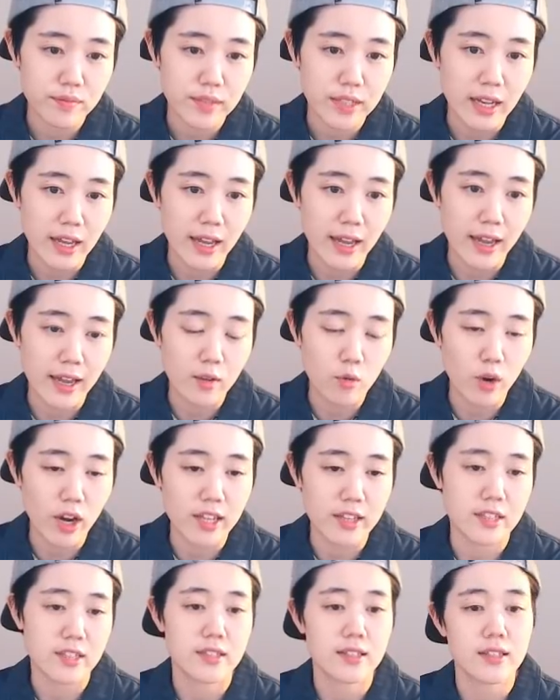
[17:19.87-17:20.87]
And
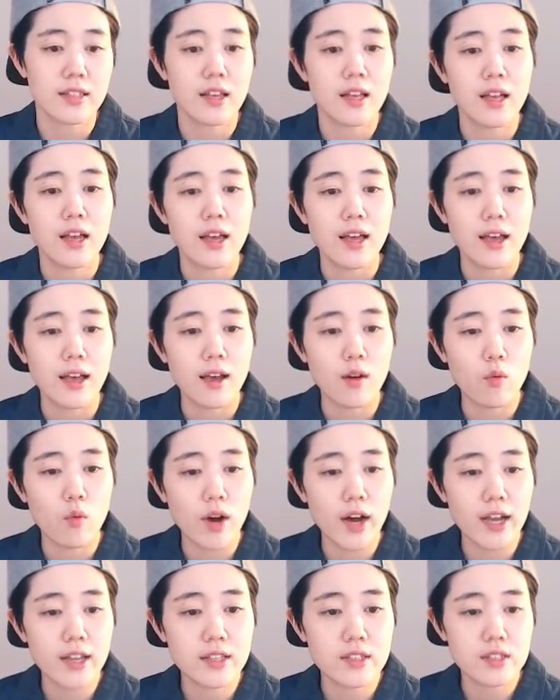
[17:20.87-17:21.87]

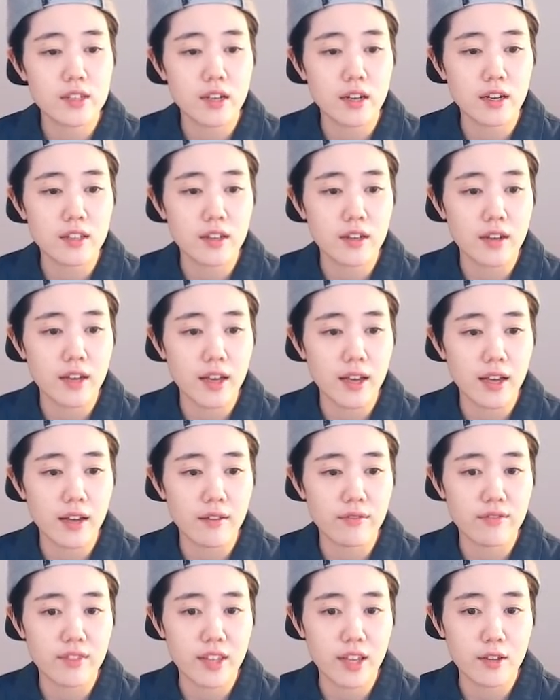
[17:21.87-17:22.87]
white's gonna
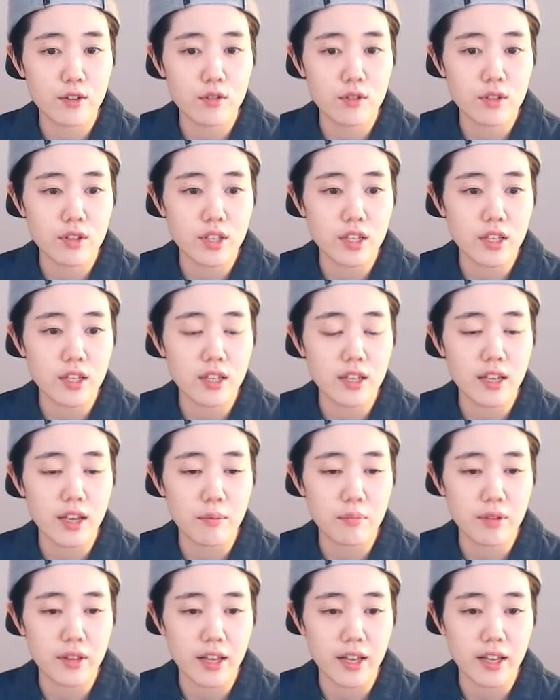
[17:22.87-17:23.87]
have tenuki and
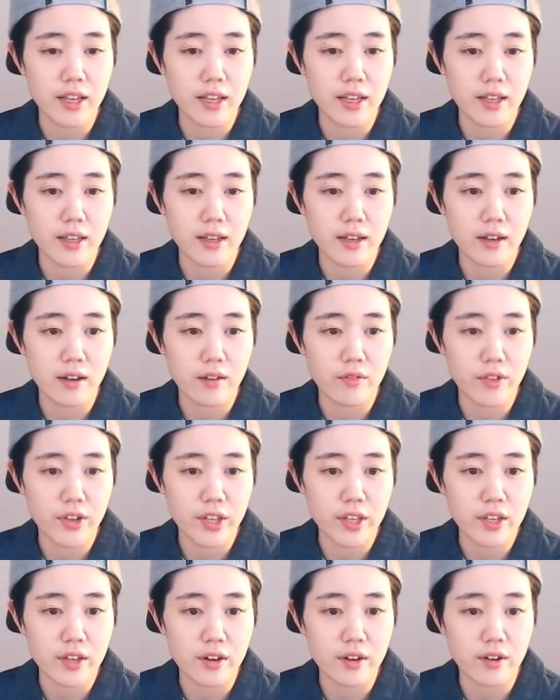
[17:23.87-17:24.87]
play over
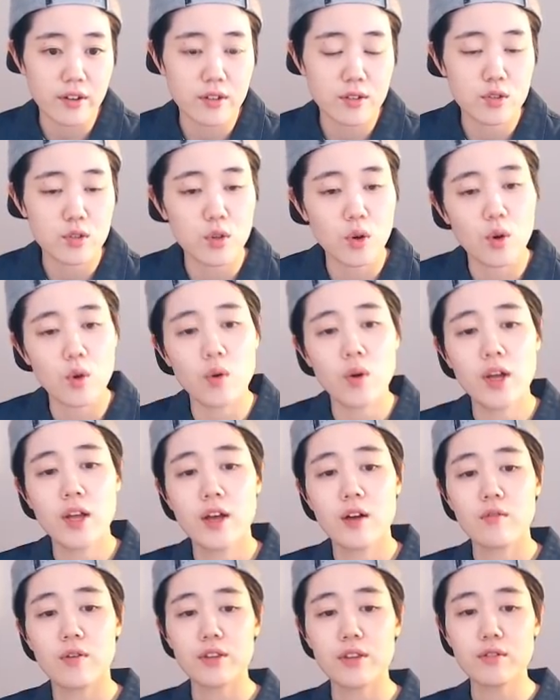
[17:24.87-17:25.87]
here. So
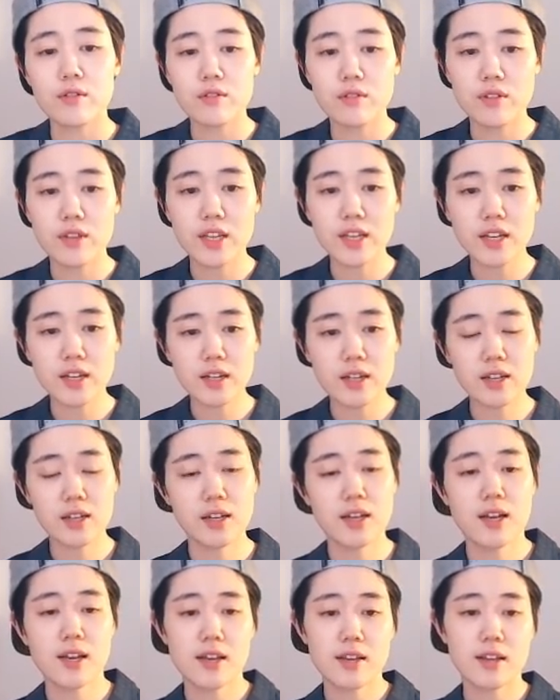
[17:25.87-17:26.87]
what do you think?
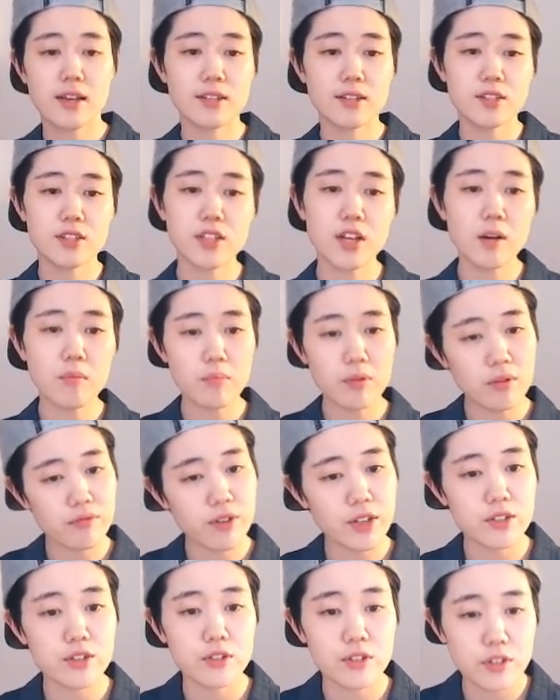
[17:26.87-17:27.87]
Yeah, some
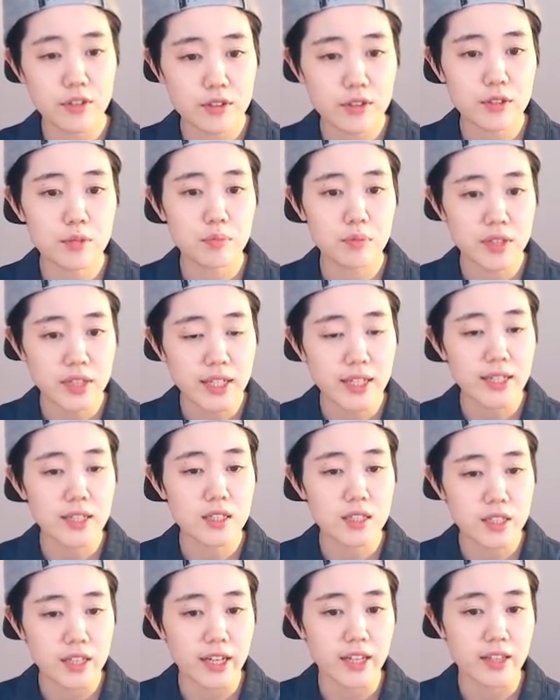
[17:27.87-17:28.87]
professionals
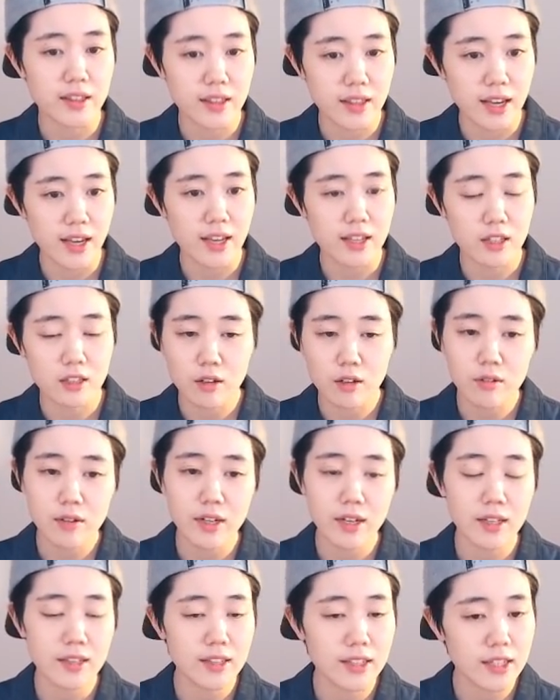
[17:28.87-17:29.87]
plays like that.
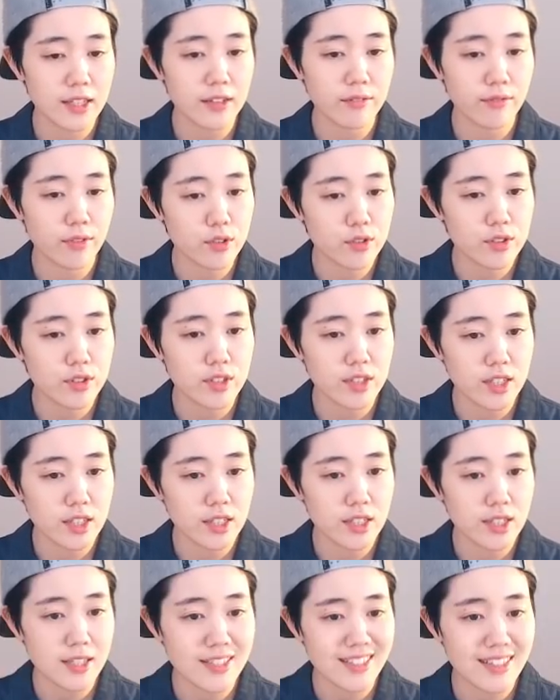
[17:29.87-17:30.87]
Locally, if you
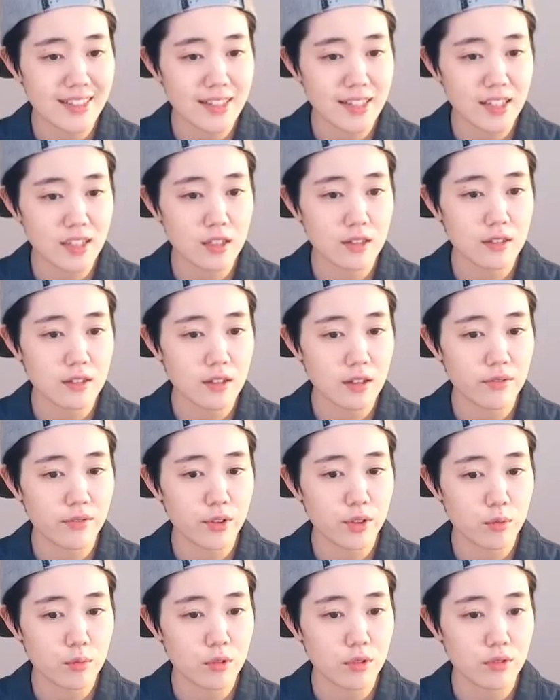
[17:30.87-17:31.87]
see, it's a little
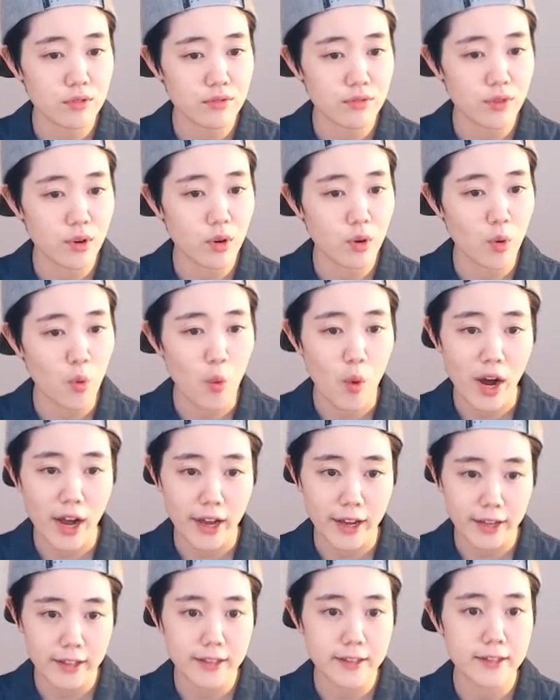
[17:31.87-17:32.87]
comfortable for
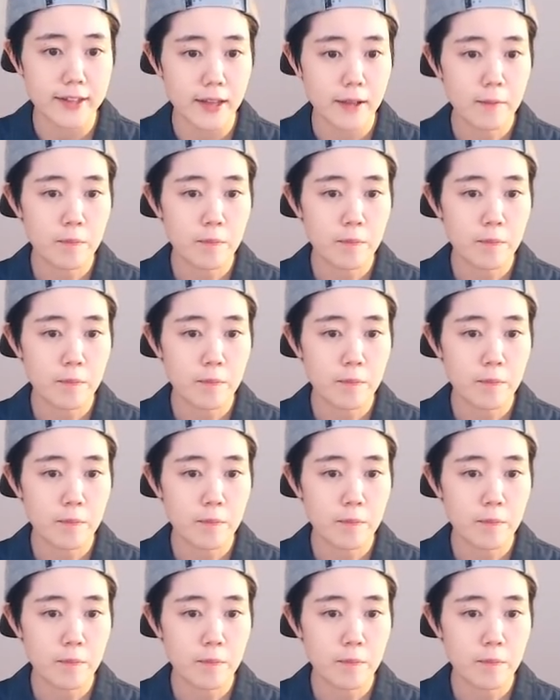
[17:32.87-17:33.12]
white.